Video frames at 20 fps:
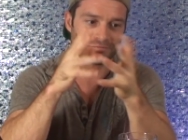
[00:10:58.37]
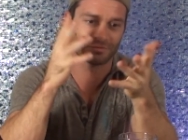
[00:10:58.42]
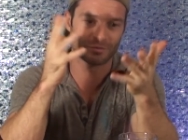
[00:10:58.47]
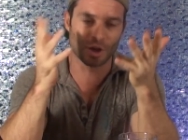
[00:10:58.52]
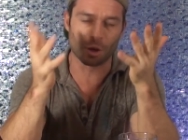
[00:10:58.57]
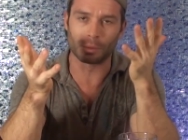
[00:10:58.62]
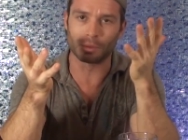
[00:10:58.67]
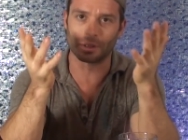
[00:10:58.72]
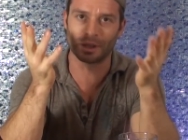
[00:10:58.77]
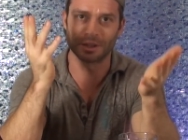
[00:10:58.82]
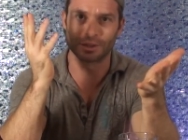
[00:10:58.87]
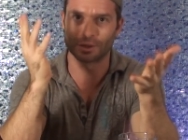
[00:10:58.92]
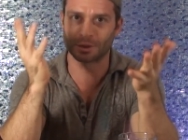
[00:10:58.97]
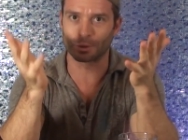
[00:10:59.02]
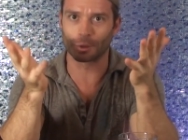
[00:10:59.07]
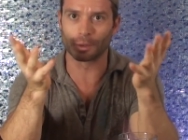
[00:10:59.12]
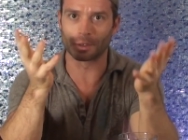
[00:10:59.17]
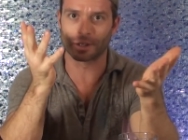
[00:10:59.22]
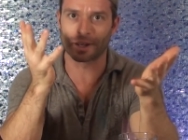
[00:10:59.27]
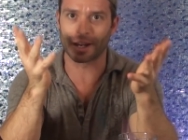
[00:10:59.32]
double-edged
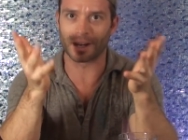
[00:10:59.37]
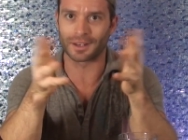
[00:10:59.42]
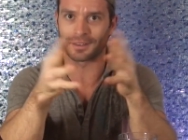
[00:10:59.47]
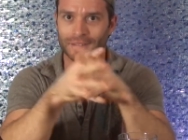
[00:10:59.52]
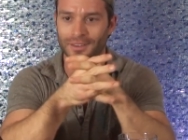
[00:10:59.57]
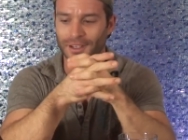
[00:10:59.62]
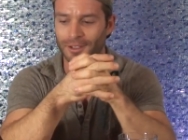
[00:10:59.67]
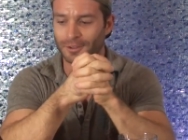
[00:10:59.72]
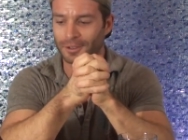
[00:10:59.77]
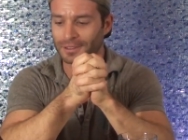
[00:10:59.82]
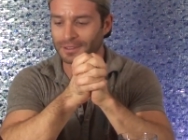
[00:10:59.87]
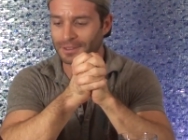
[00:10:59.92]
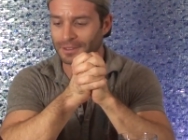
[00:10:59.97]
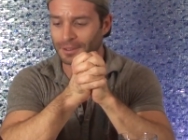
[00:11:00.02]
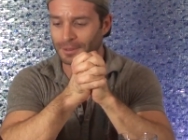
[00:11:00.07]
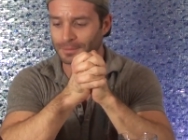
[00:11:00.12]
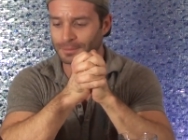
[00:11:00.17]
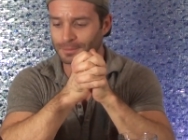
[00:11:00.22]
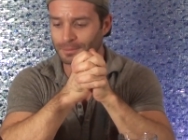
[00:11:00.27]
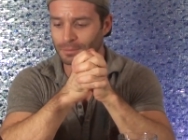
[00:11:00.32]
sword kind of thing right
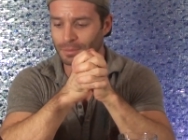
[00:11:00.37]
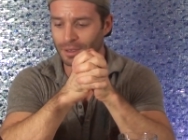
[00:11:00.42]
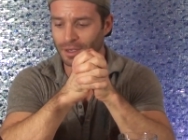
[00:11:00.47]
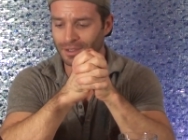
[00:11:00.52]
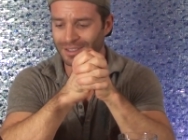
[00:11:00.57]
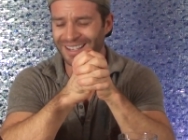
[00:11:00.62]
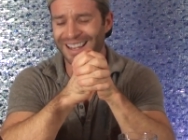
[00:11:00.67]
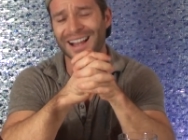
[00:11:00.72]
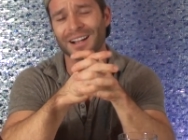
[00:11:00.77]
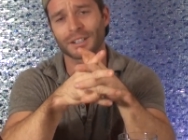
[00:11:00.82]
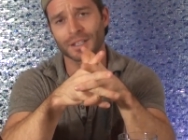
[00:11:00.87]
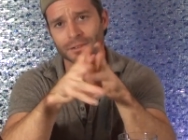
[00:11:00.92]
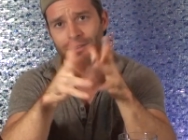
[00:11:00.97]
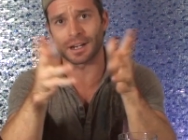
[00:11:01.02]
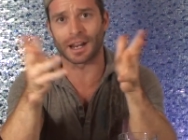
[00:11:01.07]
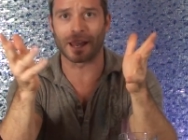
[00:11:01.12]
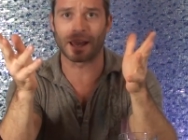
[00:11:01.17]
there. But yeah, I'll give it a